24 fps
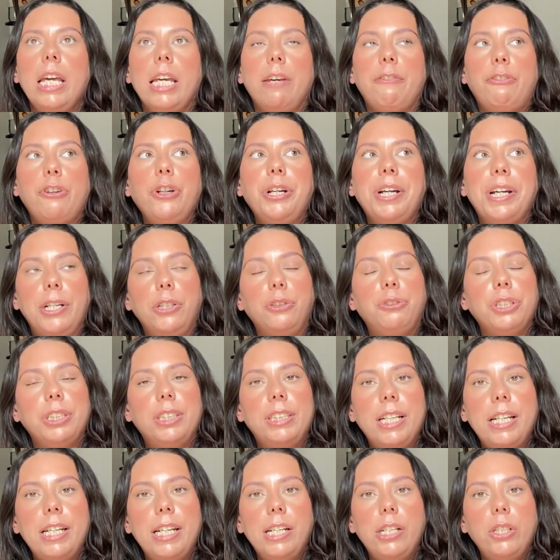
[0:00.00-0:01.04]
If you're
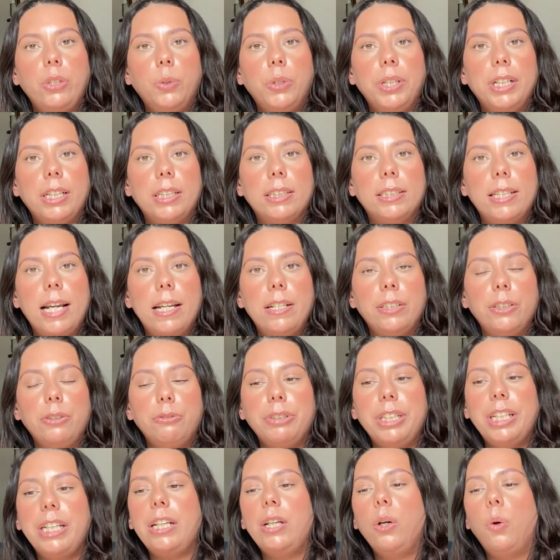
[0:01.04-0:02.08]
interested in your extended
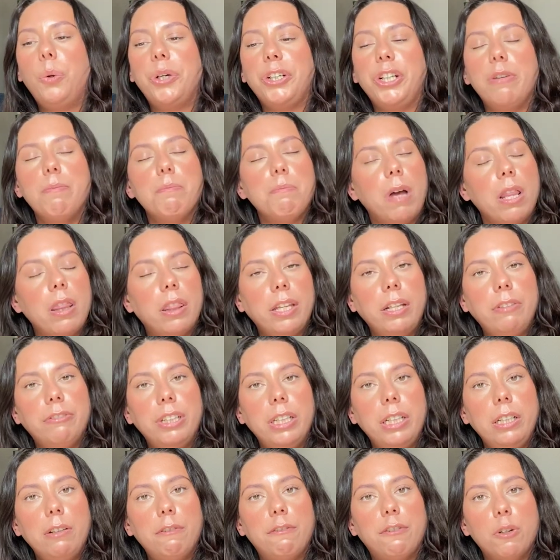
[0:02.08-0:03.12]
reading or your monthly
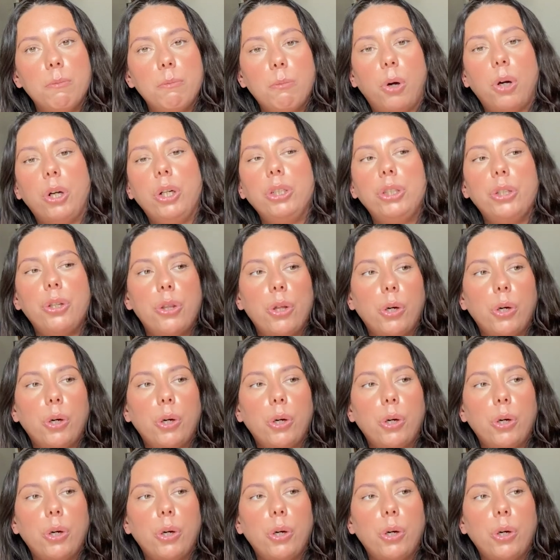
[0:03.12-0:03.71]
reading for March,